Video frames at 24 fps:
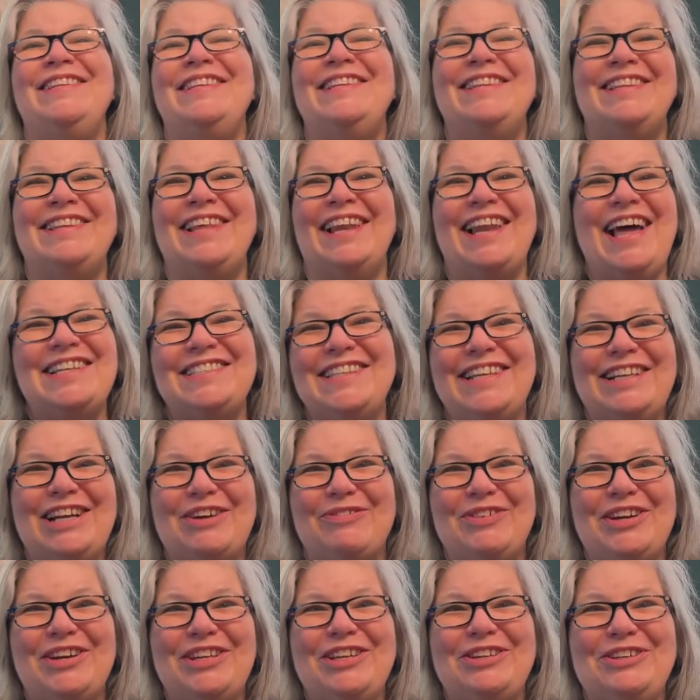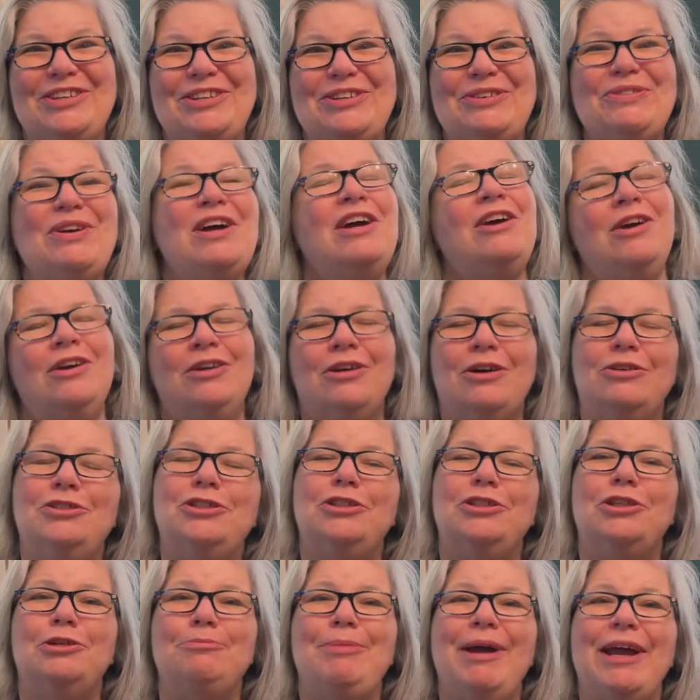the last thing I want you to do, go
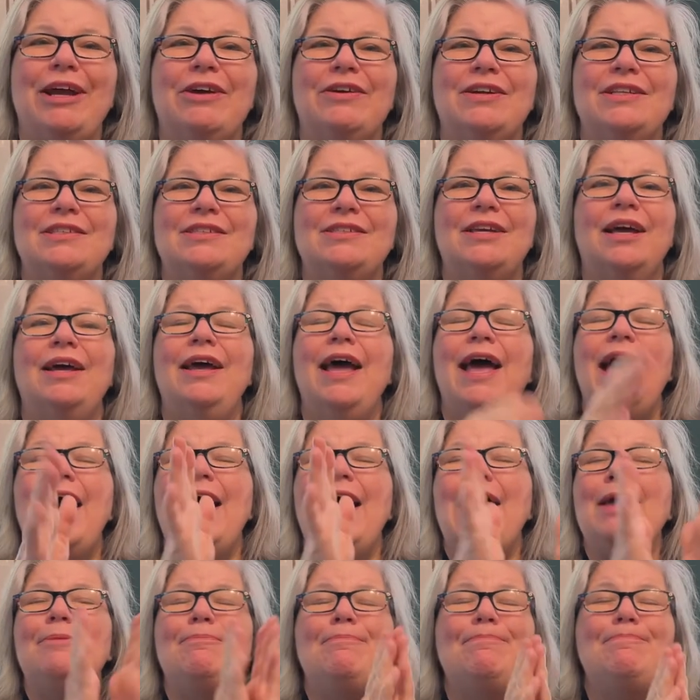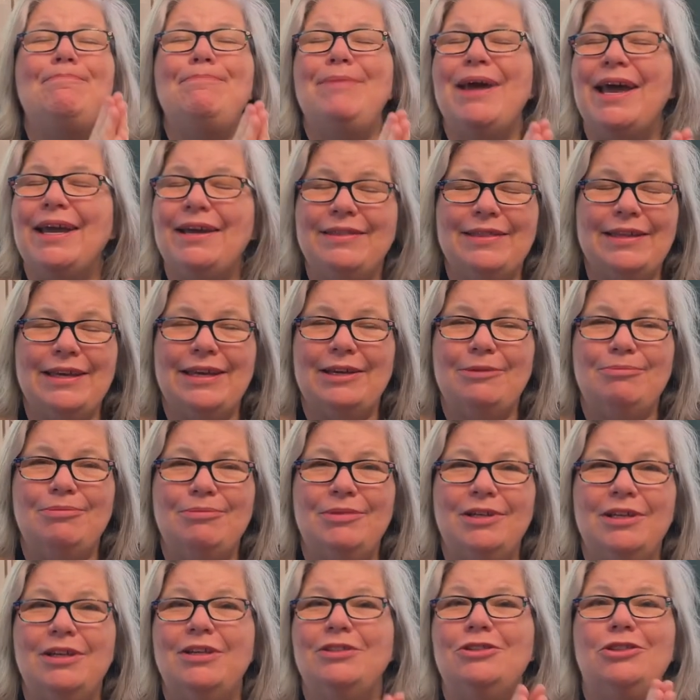to your parents and beg them
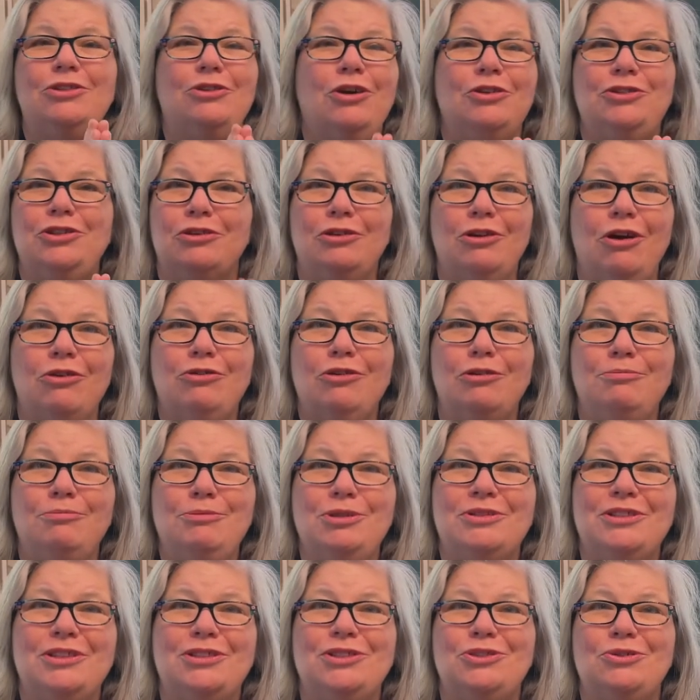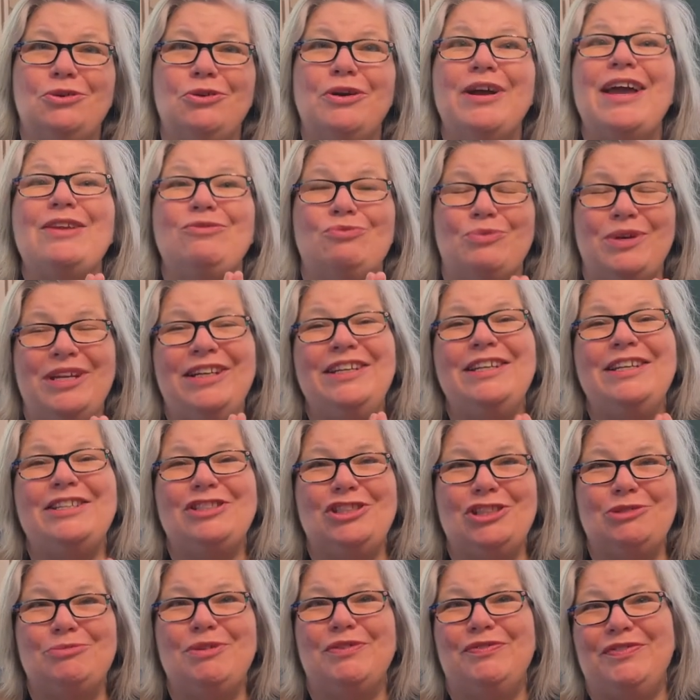to go to your local music store and rent an
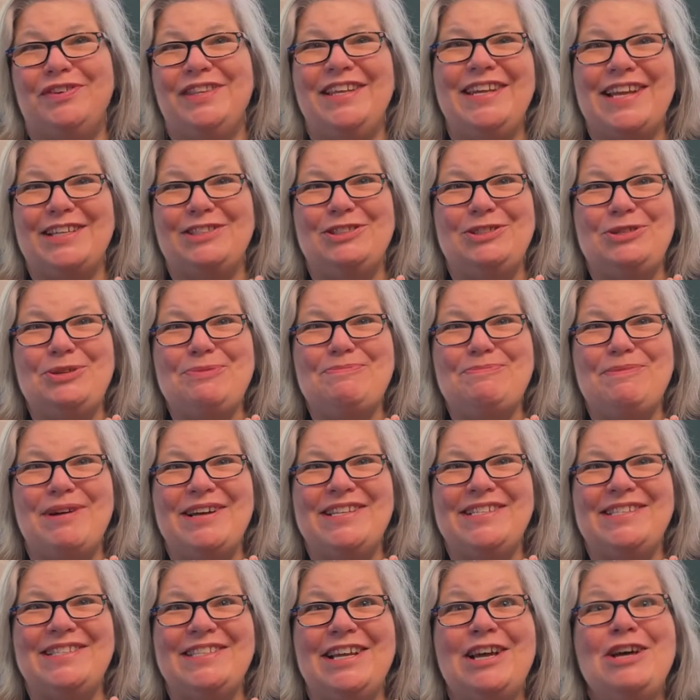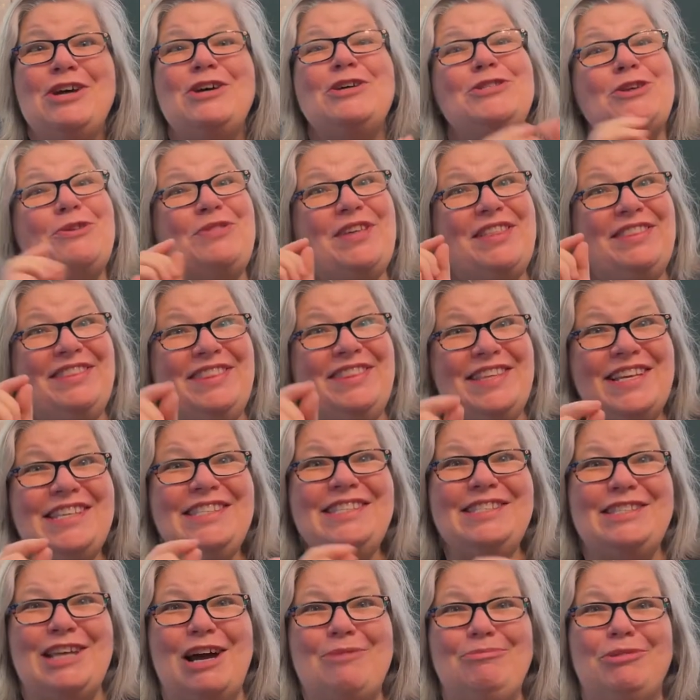instrument for the next two months so that
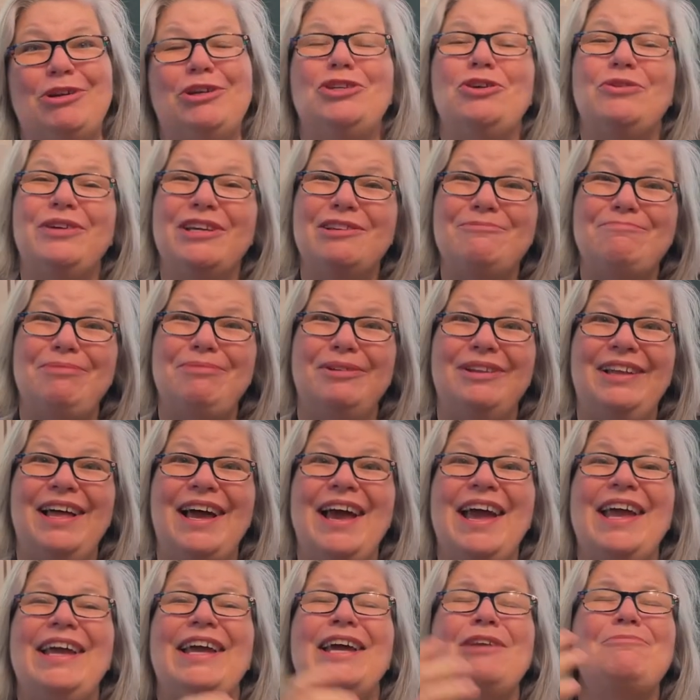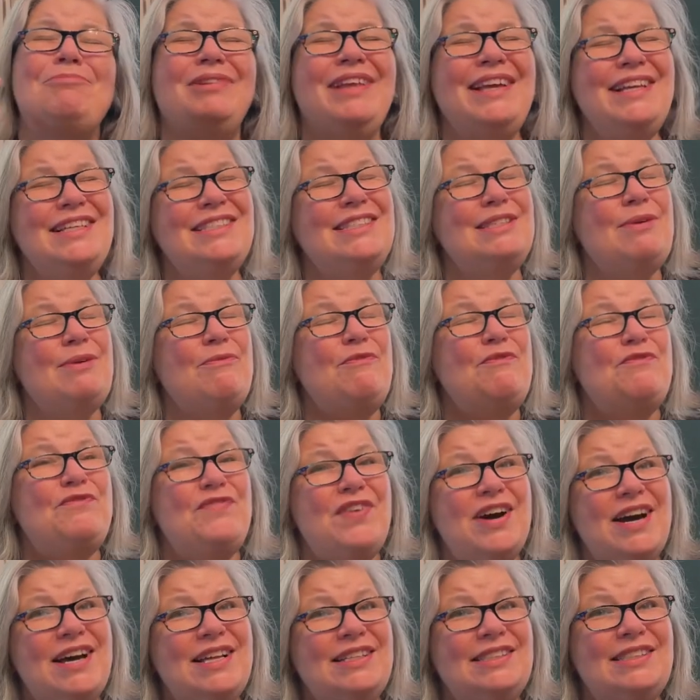this summer you can play and play some
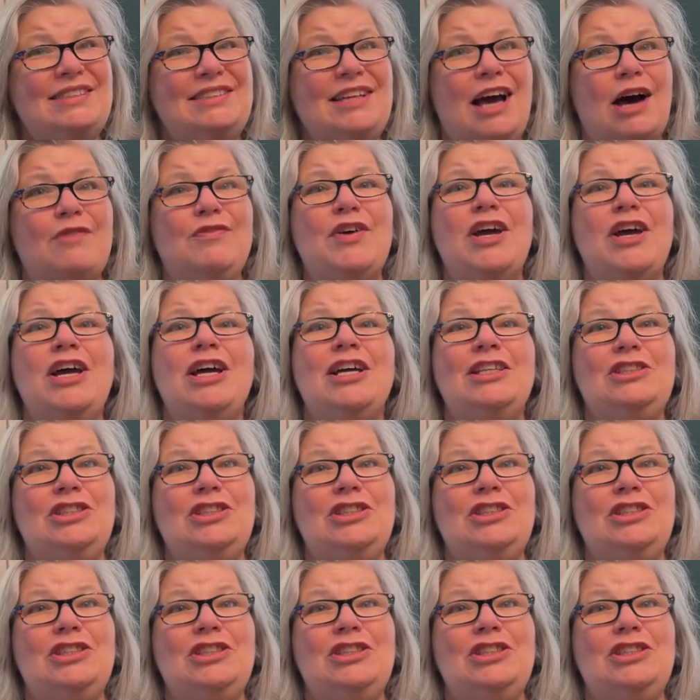fun stuff.